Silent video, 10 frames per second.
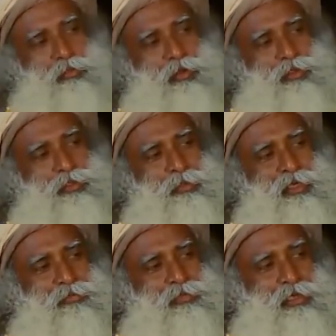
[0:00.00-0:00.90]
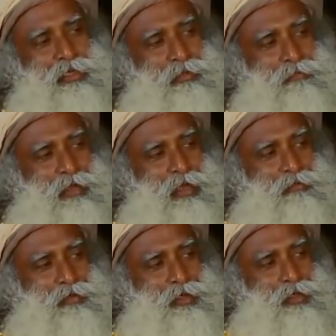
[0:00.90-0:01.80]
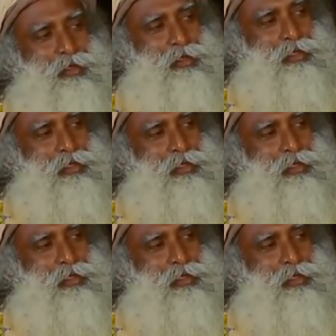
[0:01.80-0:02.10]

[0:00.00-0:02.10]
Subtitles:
the blossoming of the lily flower